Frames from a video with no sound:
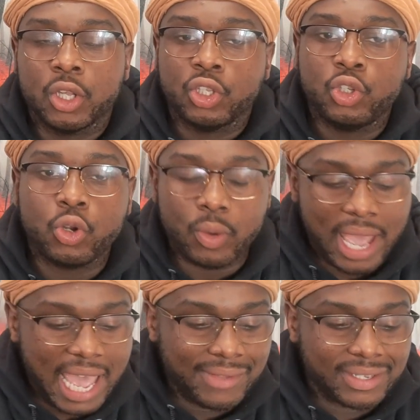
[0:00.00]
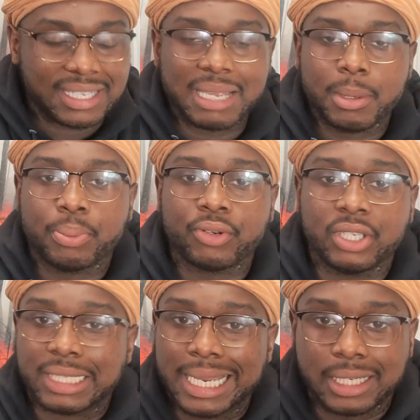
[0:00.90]
You don't have the same
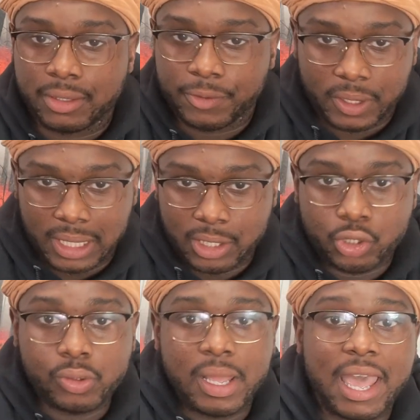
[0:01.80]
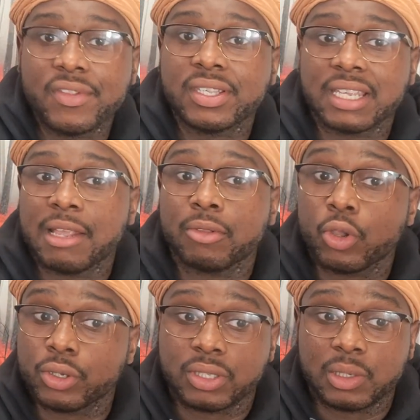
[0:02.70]
appreciation for things. You don't have the same
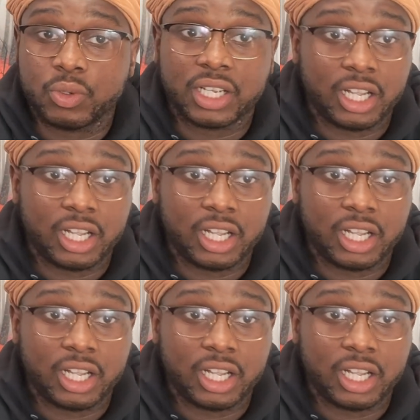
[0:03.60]
loyalty when it